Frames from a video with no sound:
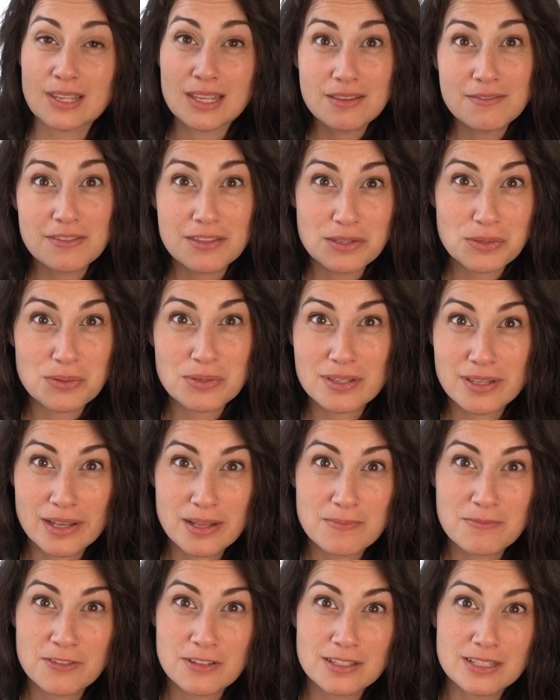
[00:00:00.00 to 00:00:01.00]
If this was
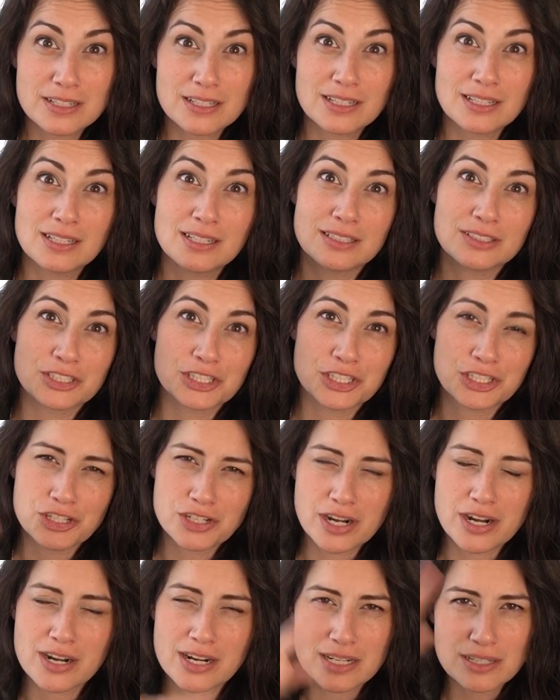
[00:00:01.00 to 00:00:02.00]
helpful at all,
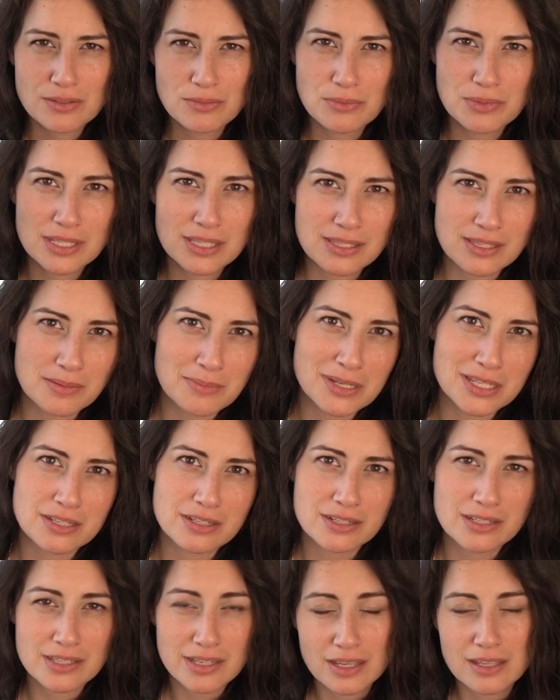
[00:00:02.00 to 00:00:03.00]
share it with some
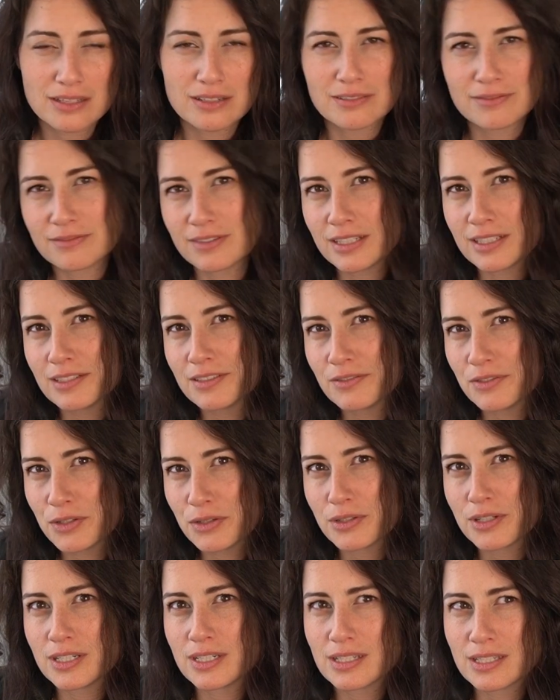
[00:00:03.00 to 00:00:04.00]
other sailor friend of
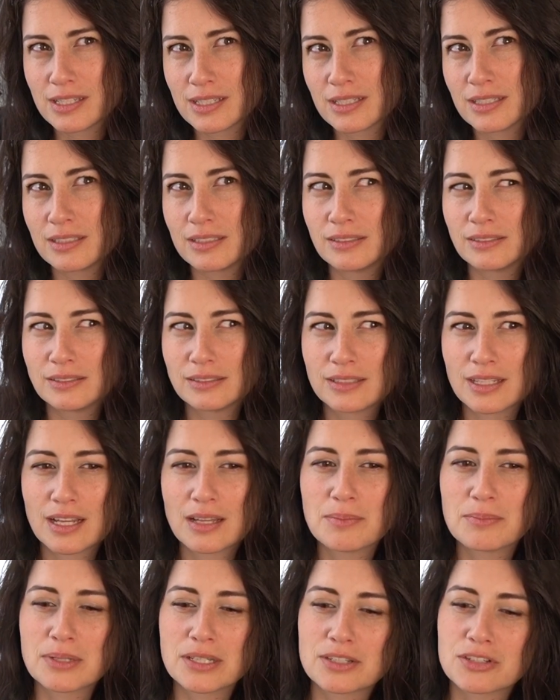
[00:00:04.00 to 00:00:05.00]
yours. It'll
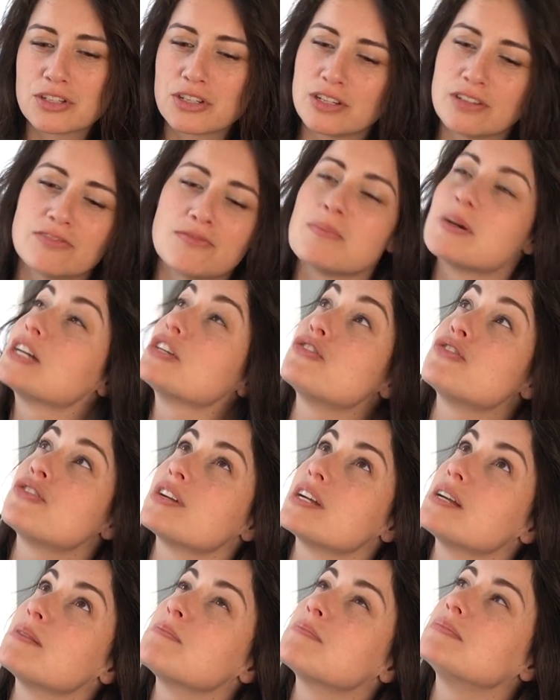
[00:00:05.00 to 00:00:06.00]
help me achieve my
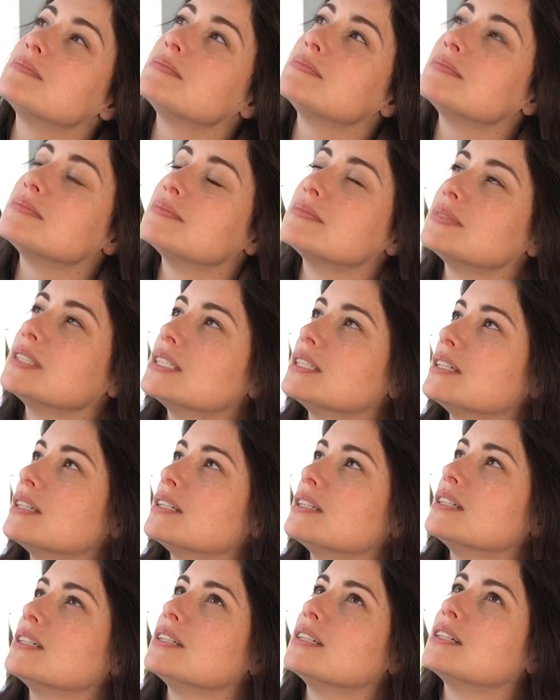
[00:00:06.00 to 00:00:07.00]
dream
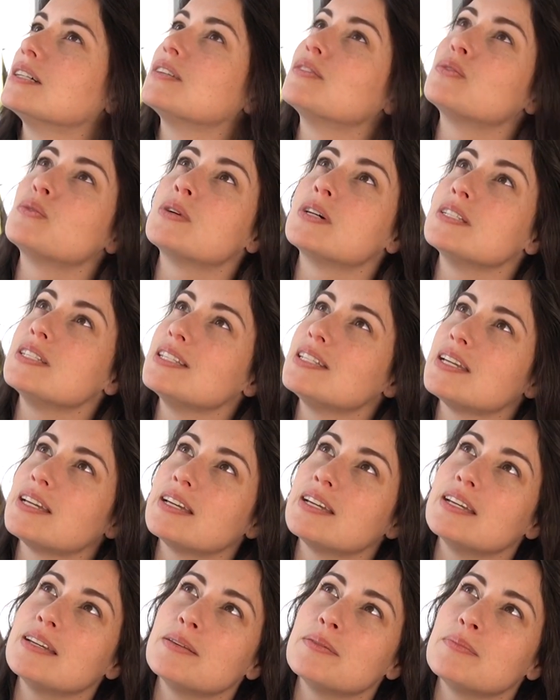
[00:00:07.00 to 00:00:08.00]
of one
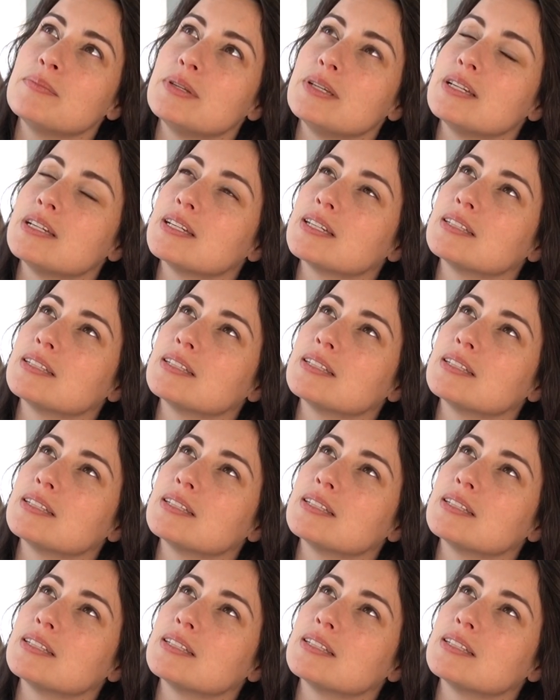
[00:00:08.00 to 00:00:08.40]
day being